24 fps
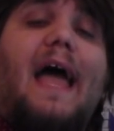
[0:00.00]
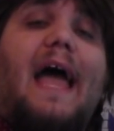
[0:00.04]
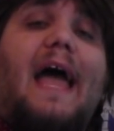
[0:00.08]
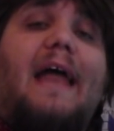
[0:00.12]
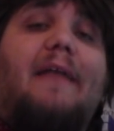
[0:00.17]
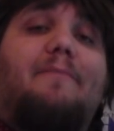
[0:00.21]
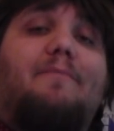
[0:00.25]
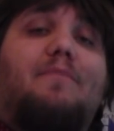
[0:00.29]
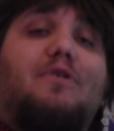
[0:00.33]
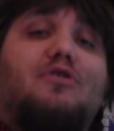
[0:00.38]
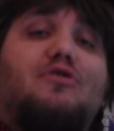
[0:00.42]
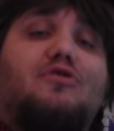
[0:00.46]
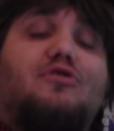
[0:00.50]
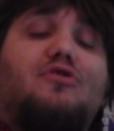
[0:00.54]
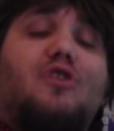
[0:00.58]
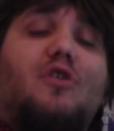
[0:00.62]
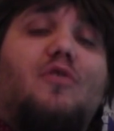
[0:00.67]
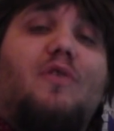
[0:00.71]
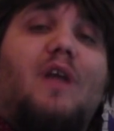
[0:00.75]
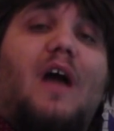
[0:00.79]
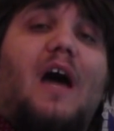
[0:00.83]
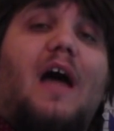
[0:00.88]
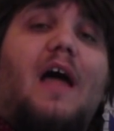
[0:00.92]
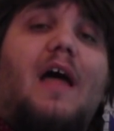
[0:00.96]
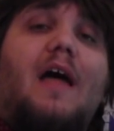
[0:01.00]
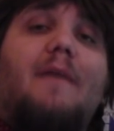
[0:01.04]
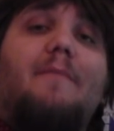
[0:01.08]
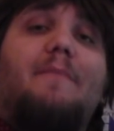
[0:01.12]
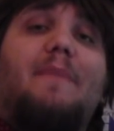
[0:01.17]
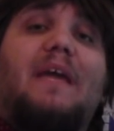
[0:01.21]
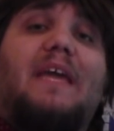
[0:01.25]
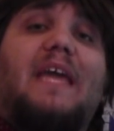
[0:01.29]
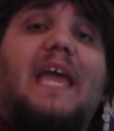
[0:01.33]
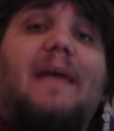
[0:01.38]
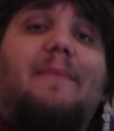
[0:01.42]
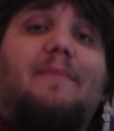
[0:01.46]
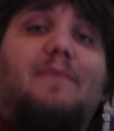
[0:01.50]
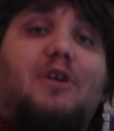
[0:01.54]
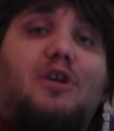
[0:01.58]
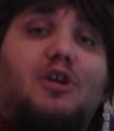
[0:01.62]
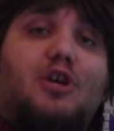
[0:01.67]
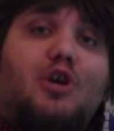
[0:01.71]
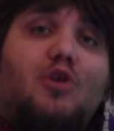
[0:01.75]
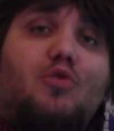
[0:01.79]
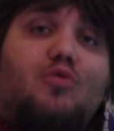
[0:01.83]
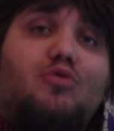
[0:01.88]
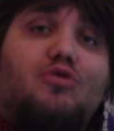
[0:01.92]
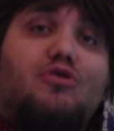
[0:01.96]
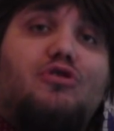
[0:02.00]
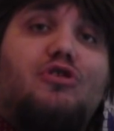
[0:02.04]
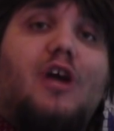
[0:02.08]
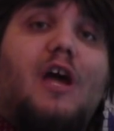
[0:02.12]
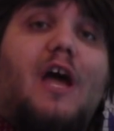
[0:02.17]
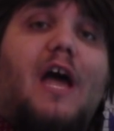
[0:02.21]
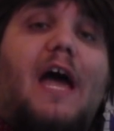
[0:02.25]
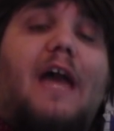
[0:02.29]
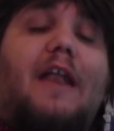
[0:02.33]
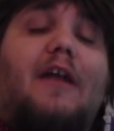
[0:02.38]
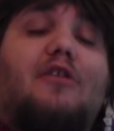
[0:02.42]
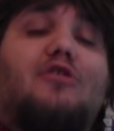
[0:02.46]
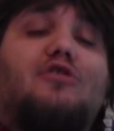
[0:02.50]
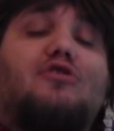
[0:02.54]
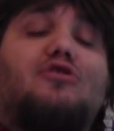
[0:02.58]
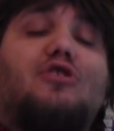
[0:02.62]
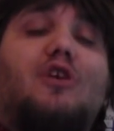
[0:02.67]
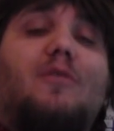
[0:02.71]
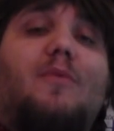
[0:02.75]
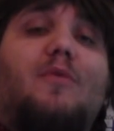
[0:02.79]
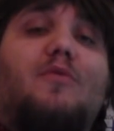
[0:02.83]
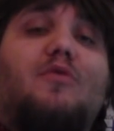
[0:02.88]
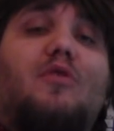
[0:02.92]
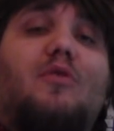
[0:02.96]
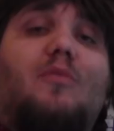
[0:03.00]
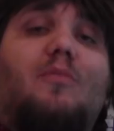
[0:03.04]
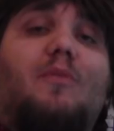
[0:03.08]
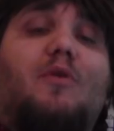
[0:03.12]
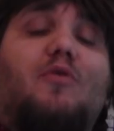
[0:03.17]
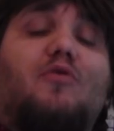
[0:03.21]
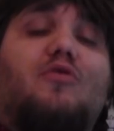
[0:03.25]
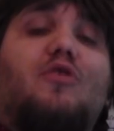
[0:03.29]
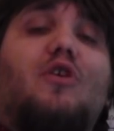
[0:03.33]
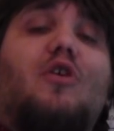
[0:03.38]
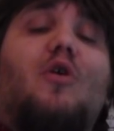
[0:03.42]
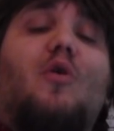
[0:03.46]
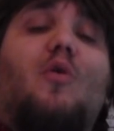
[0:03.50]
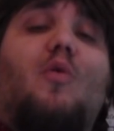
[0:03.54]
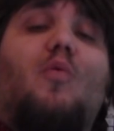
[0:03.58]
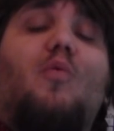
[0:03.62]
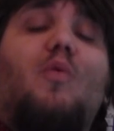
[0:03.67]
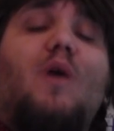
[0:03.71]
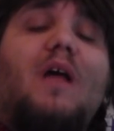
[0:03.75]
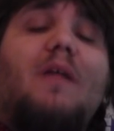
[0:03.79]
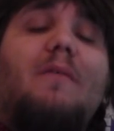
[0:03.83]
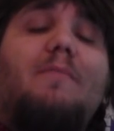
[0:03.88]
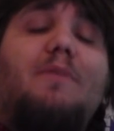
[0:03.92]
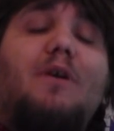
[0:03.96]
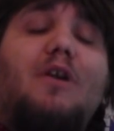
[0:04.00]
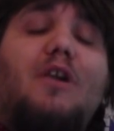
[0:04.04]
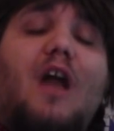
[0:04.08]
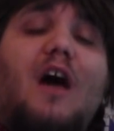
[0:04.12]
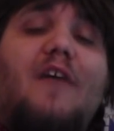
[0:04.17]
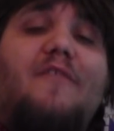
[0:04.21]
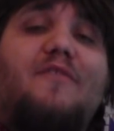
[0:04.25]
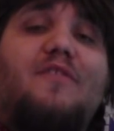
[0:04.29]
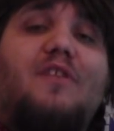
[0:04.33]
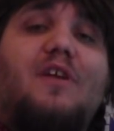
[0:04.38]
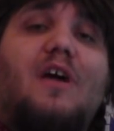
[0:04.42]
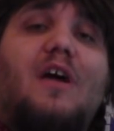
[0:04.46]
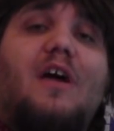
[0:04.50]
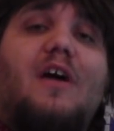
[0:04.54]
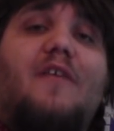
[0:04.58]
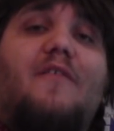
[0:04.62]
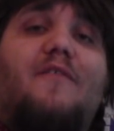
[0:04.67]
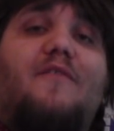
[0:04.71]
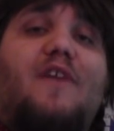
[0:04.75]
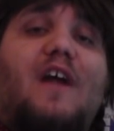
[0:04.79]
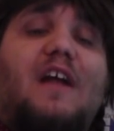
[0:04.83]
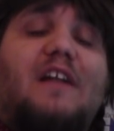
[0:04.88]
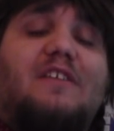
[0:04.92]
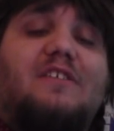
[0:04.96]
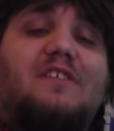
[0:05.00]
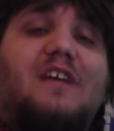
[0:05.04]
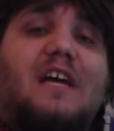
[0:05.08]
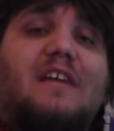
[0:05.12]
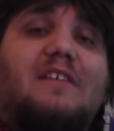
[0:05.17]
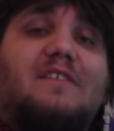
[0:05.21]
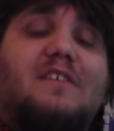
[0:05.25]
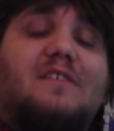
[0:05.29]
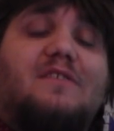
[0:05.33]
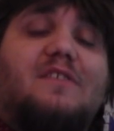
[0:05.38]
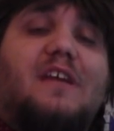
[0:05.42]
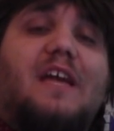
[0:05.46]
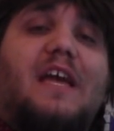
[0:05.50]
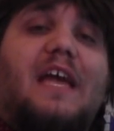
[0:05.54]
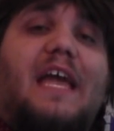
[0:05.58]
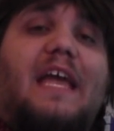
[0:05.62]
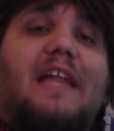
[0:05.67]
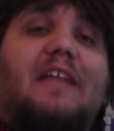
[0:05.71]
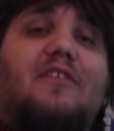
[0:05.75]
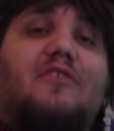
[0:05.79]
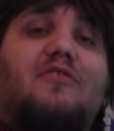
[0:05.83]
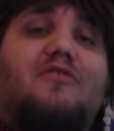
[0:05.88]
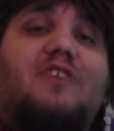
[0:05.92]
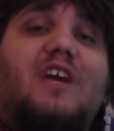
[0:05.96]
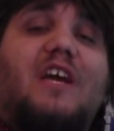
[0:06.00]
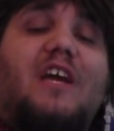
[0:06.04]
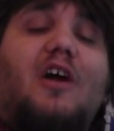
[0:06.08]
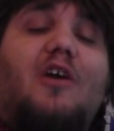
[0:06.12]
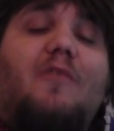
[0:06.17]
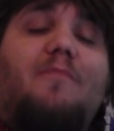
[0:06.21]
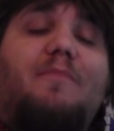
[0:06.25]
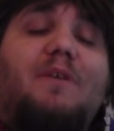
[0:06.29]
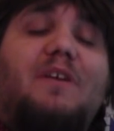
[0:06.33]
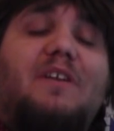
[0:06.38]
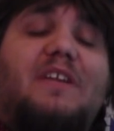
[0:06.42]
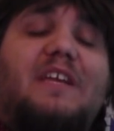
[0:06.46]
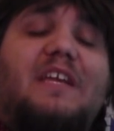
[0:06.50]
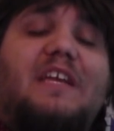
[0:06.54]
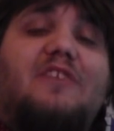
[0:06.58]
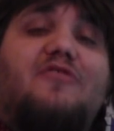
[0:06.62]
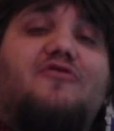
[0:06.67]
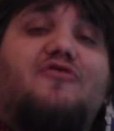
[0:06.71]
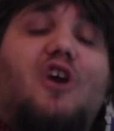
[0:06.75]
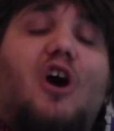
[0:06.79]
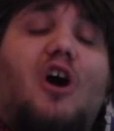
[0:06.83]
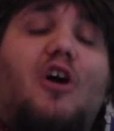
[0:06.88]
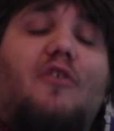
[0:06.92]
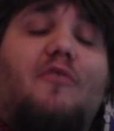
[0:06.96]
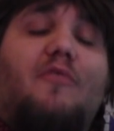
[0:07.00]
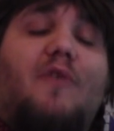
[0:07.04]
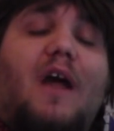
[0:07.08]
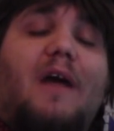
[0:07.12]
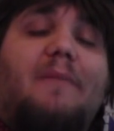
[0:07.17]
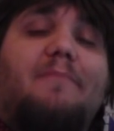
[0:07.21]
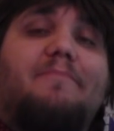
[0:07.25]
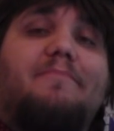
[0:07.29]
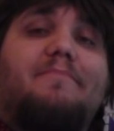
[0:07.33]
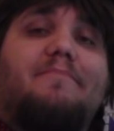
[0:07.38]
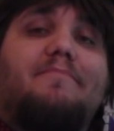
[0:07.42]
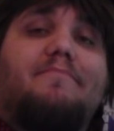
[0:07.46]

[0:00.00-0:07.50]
and Persona became huge and are some of the most well-beloved franchises in the JRPG genre.